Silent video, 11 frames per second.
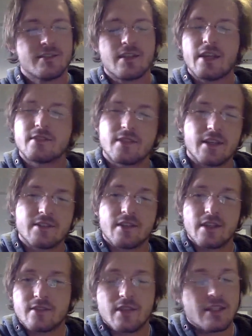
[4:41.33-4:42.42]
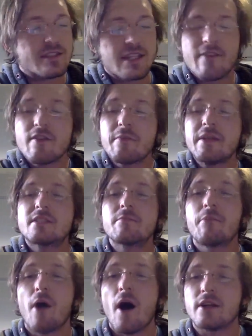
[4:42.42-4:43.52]
it's giving me some
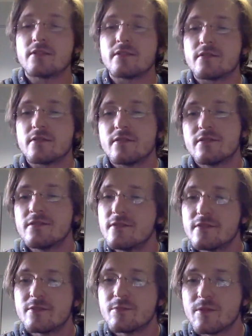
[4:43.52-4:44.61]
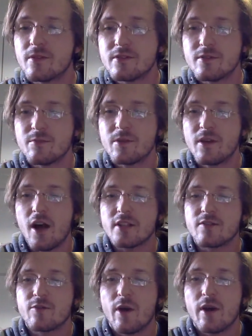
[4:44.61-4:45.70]
pause, some cause
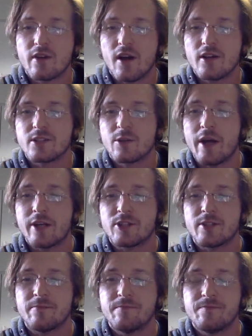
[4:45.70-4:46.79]
to question.